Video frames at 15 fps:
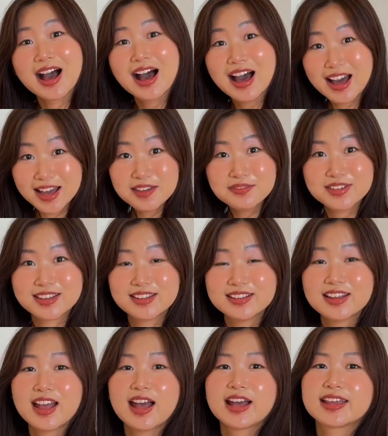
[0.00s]

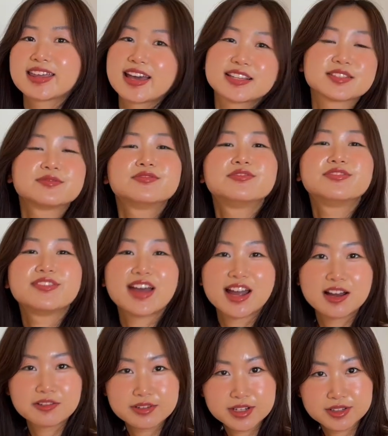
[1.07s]
Ivan gets
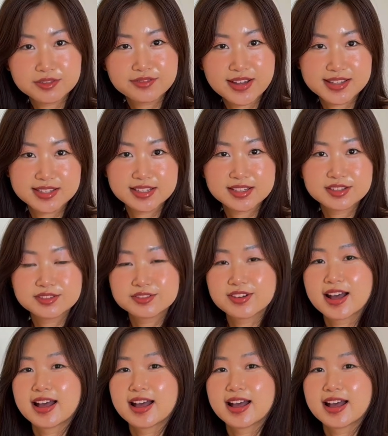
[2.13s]
very defensive